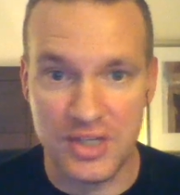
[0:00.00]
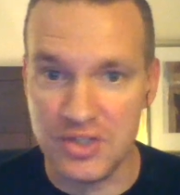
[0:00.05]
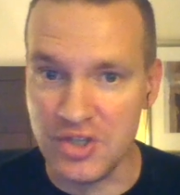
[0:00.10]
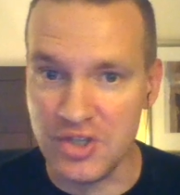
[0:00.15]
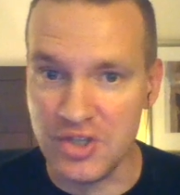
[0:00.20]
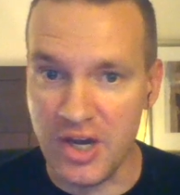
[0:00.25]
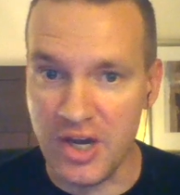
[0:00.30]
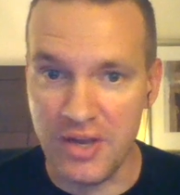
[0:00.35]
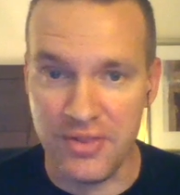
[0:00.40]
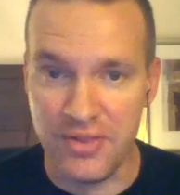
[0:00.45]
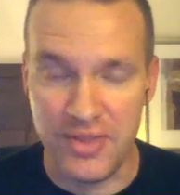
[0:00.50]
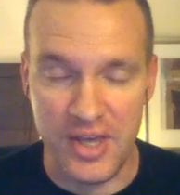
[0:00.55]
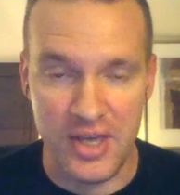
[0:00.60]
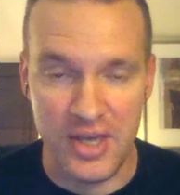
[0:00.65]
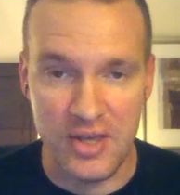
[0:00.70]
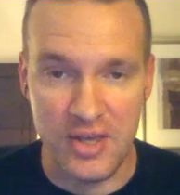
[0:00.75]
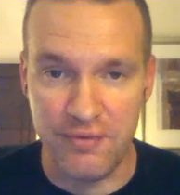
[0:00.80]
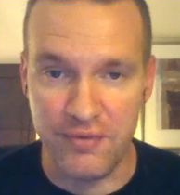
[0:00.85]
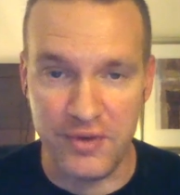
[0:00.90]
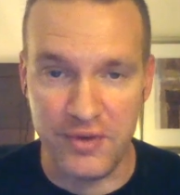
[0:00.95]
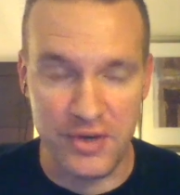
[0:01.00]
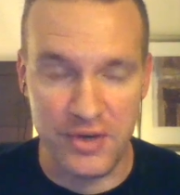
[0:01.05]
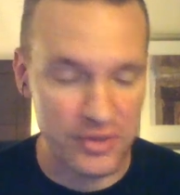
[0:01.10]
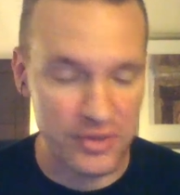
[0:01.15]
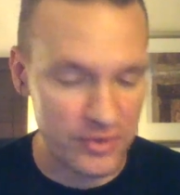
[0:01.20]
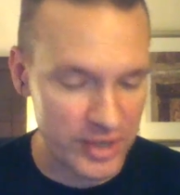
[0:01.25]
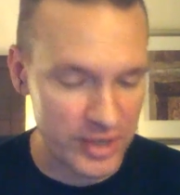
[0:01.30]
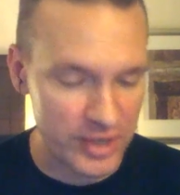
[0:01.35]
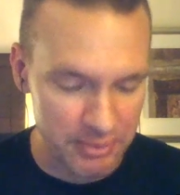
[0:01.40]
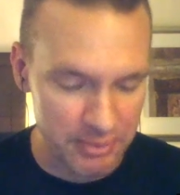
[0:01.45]
John, thank you for your
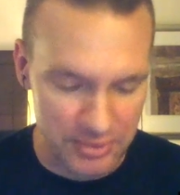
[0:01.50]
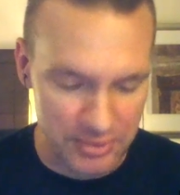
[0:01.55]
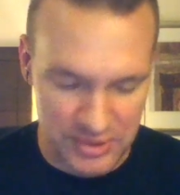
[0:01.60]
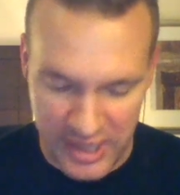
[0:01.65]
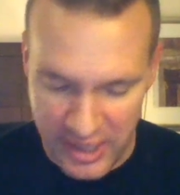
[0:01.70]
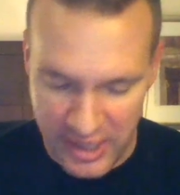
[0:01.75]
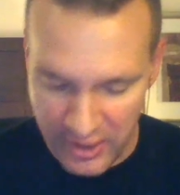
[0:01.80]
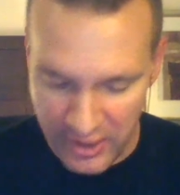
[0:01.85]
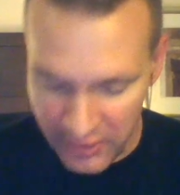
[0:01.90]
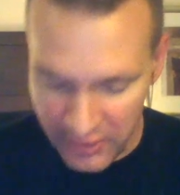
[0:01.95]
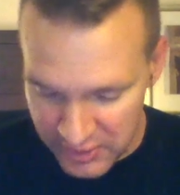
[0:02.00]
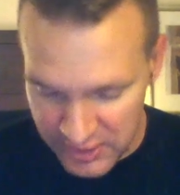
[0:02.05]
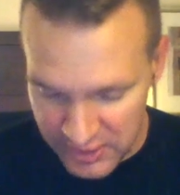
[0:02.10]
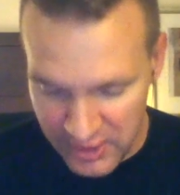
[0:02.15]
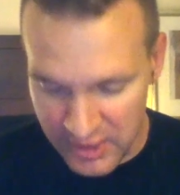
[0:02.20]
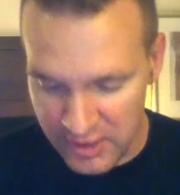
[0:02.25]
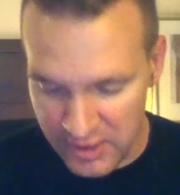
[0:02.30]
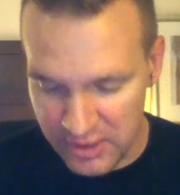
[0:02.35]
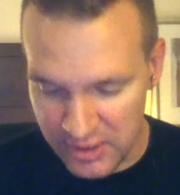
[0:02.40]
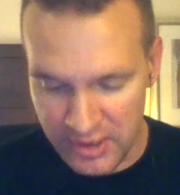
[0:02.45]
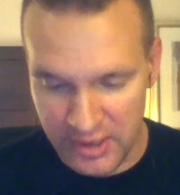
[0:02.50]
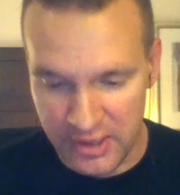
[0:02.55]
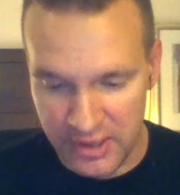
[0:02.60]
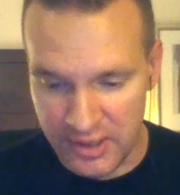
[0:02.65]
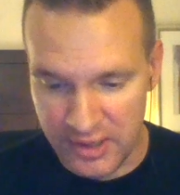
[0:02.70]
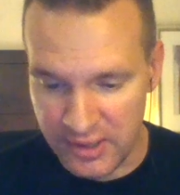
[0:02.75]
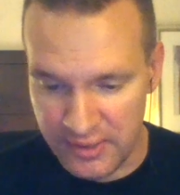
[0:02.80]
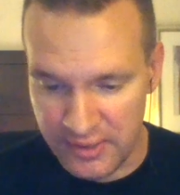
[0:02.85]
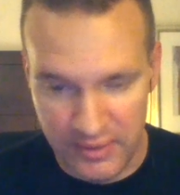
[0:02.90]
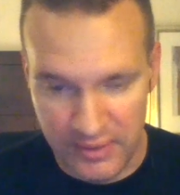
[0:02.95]
incredible talent and
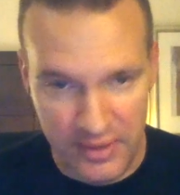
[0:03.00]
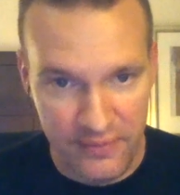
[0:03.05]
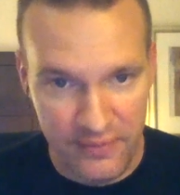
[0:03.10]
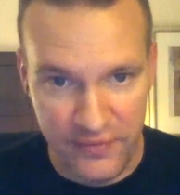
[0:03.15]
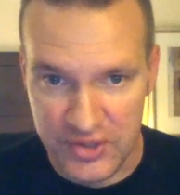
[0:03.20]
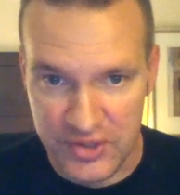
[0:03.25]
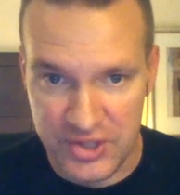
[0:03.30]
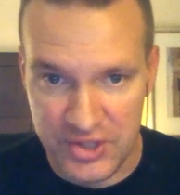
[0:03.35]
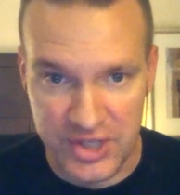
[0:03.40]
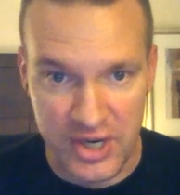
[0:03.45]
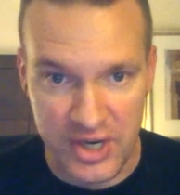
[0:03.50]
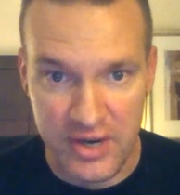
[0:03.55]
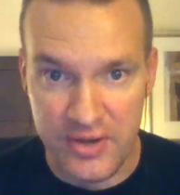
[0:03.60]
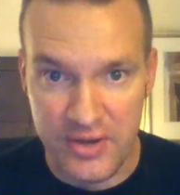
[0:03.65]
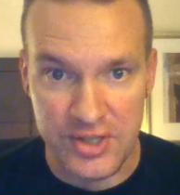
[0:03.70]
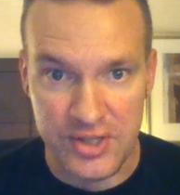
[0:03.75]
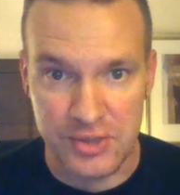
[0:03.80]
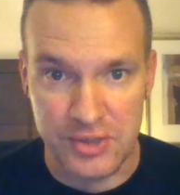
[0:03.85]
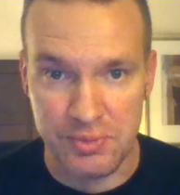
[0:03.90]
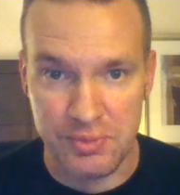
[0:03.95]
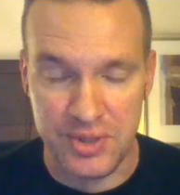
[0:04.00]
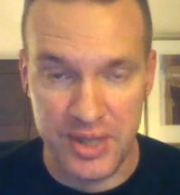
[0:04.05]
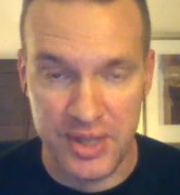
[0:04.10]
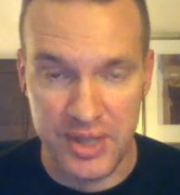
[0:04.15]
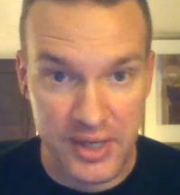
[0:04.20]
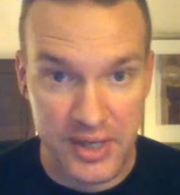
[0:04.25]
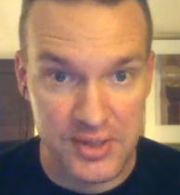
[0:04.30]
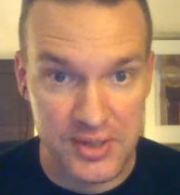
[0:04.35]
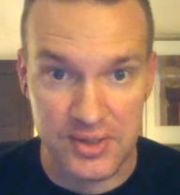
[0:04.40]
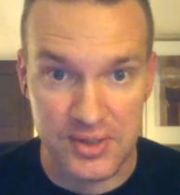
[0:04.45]
for sharing this with
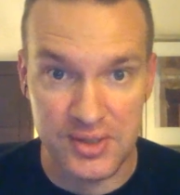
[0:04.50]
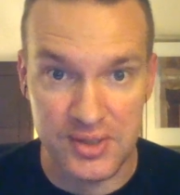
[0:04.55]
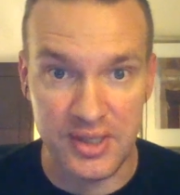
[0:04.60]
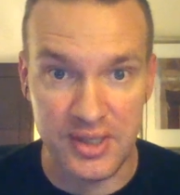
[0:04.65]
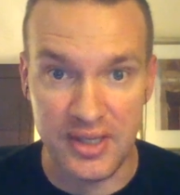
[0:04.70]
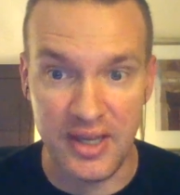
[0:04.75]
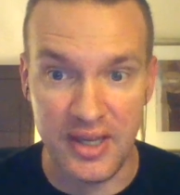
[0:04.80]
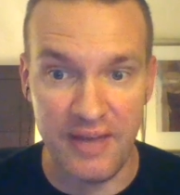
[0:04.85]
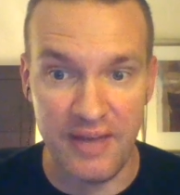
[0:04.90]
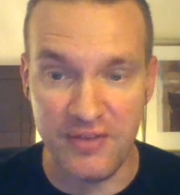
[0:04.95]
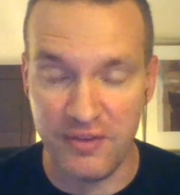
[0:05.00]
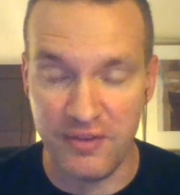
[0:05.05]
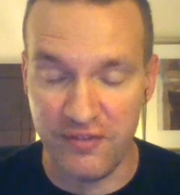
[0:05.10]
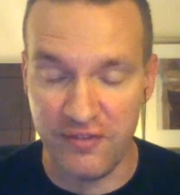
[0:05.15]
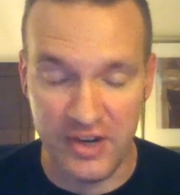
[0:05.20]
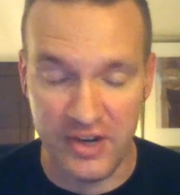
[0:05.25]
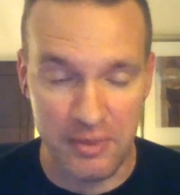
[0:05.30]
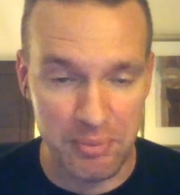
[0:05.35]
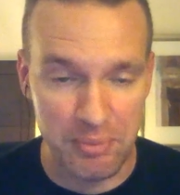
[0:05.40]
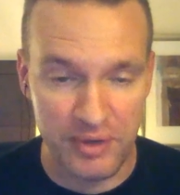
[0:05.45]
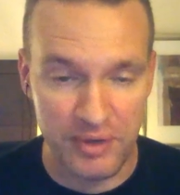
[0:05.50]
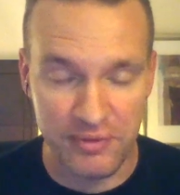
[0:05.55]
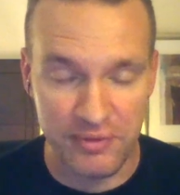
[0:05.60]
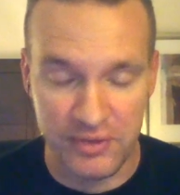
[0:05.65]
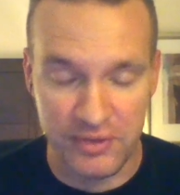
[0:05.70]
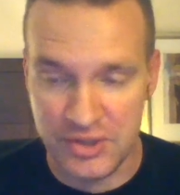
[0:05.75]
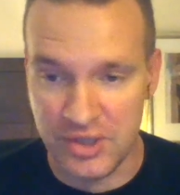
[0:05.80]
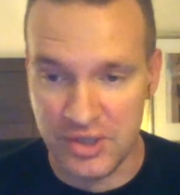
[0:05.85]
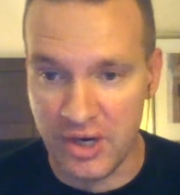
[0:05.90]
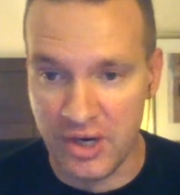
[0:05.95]
us. I feel very
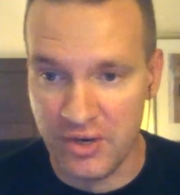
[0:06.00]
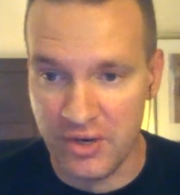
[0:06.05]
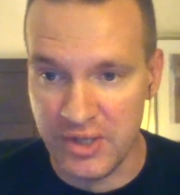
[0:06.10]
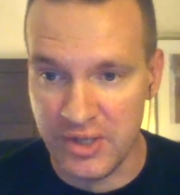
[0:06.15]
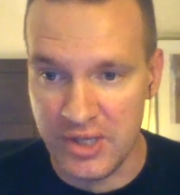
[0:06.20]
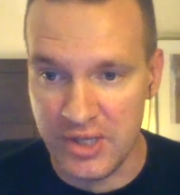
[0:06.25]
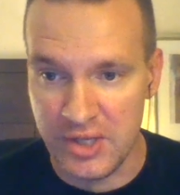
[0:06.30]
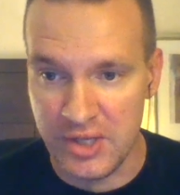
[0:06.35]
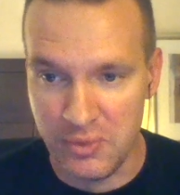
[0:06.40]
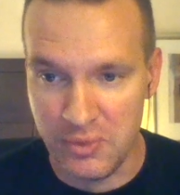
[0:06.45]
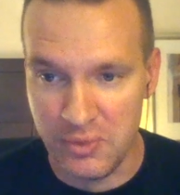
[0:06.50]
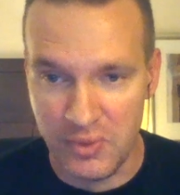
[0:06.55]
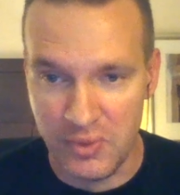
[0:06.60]
privileged and honored that you